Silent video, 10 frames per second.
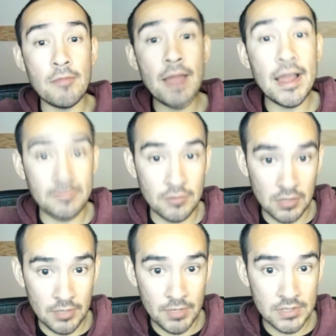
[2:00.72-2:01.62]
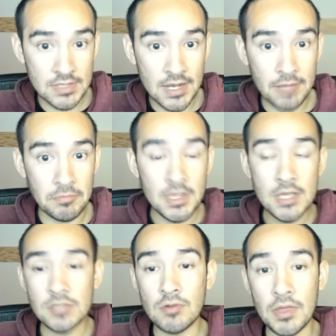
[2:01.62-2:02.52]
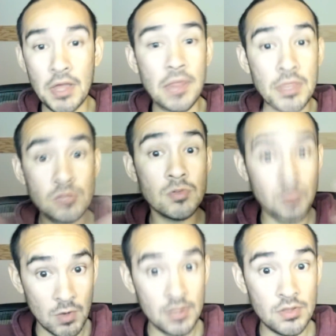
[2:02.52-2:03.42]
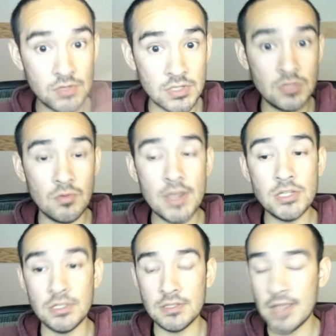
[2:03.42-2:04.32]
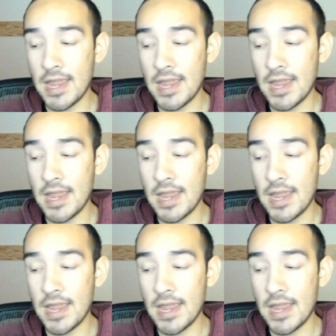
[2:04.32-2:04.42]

it back for a limited time. So I thought this was one of those situations.